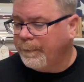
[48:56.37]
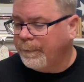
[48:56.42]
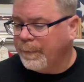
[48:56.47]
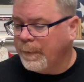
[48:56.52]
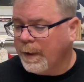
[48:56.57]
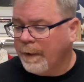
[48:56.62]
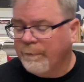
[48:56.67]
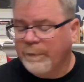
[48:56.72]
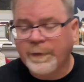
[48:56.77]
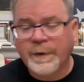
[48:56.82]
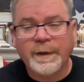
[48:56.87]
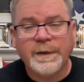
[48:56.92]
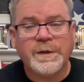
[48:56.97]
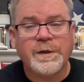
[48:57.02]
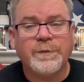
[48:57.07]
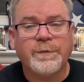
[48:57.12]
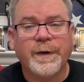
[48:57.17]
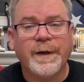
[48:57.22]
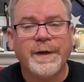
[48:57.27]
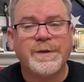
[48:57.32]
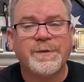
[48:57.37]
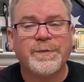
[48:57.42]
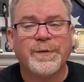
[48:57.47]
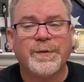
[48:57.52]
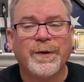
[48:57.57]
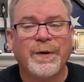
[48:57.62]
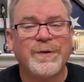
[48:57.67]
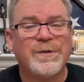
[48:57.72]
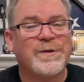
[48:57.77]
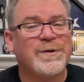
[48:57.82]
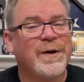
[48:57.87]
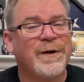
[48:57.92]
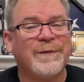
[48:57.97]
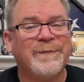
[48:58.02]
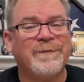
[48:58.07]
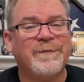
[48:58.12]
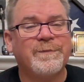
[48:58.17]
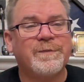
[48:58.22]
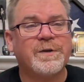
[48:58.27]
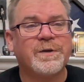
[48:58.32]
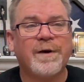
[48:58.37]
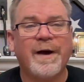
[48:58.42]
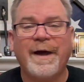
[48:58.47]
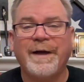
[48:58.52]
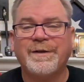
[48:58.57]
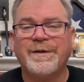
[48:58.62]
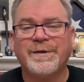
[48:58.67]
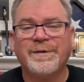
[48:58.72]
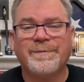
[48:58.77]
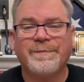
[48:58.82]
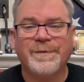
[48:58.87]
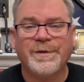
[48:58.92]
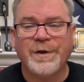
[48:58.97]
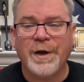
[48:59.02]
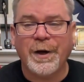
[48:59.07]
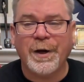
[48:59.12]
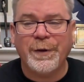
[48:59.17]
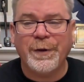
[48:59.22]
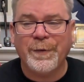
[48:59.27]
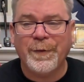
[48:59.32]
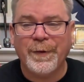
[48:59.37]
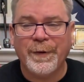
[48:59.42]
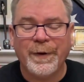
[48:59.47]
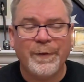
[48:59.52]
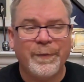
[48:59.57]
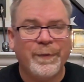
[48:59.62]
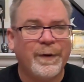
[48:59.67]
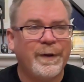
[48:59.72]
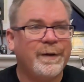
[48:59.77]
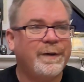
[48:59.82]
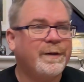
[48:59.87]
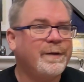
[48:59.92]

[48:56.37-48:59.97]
Everything's erased. We're all starting from scratch, January 1.